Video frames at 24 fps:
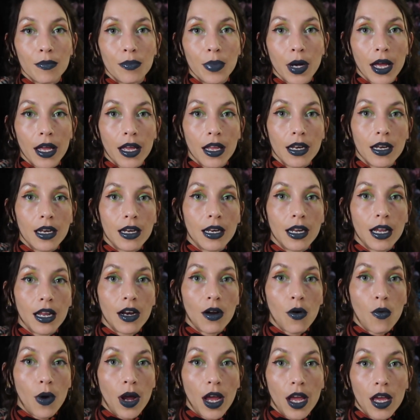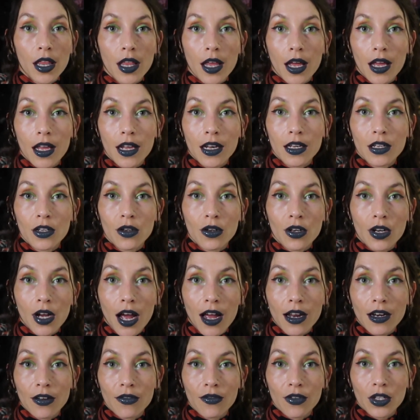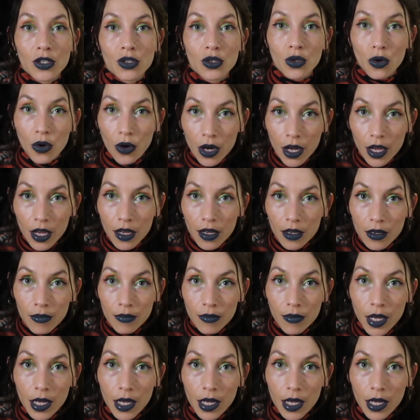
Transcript: but in a way that you're kind of enjoying.